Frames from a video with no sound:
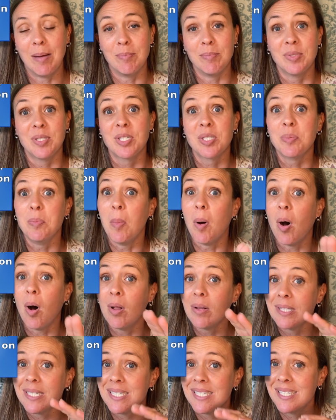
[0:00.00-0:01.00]

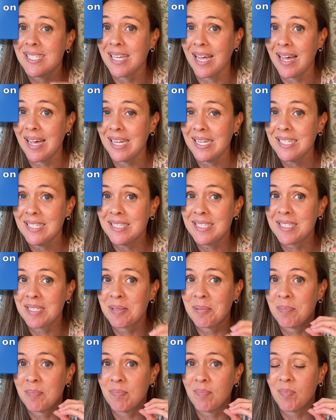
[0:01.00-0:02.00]
Small is size,
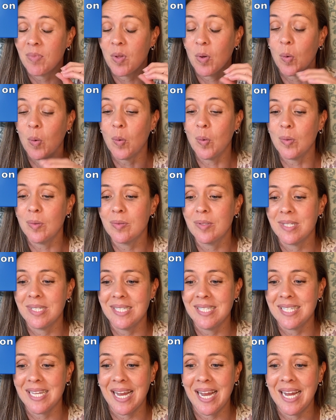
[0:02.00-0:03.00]
old
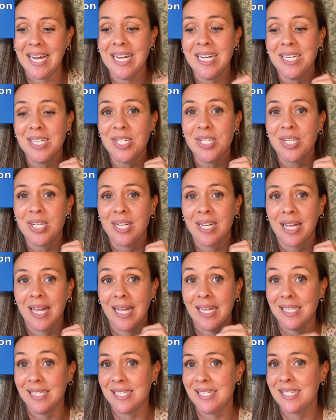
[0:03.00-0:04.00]
is age,
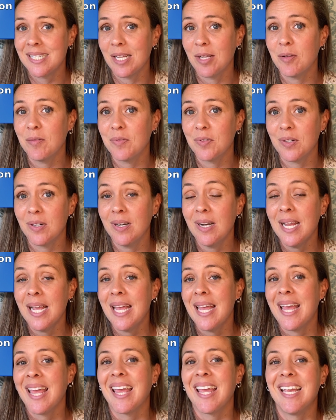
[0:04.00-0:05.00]
and silver
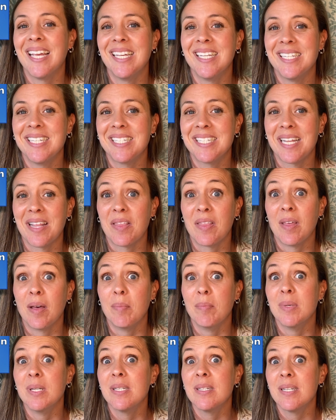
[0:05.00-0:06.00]
is the
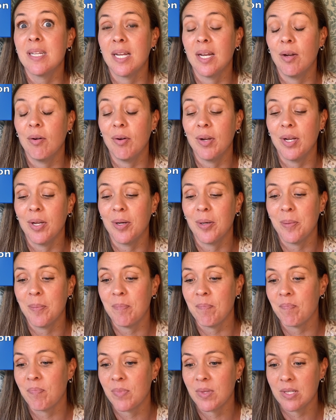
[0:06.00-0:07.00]
material.
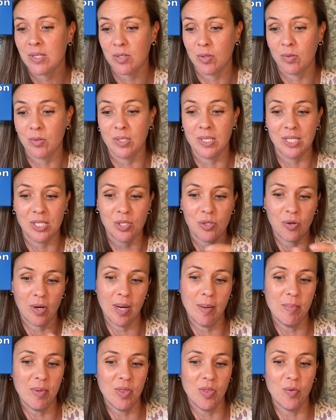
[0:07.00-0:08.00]
So
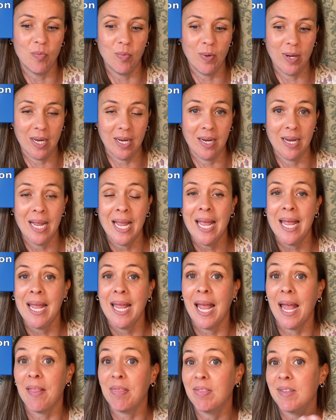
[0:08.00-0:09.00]
describing the ring.
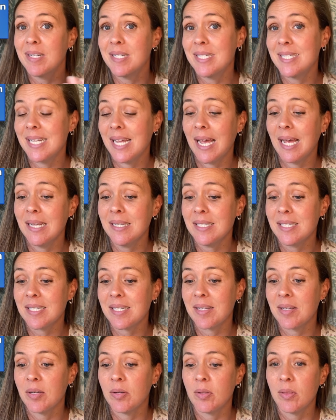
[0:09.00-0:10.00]
And the desk,
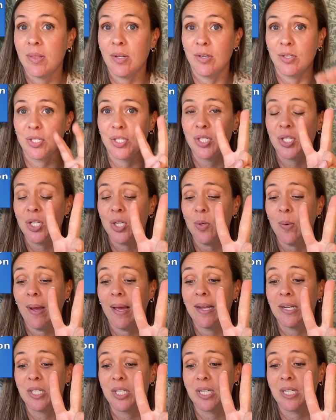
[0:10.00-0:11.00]
there's 2
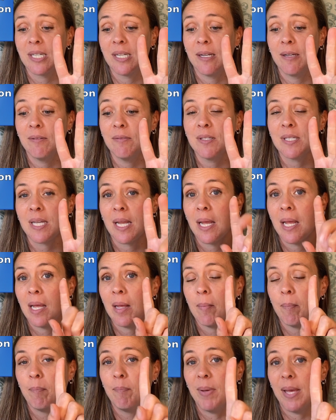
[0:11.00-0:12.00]
adjectives,
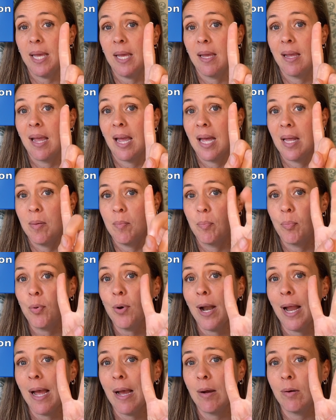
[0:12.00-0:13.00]
big and
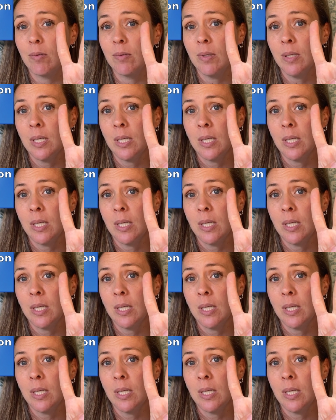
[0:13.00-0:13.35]
brown.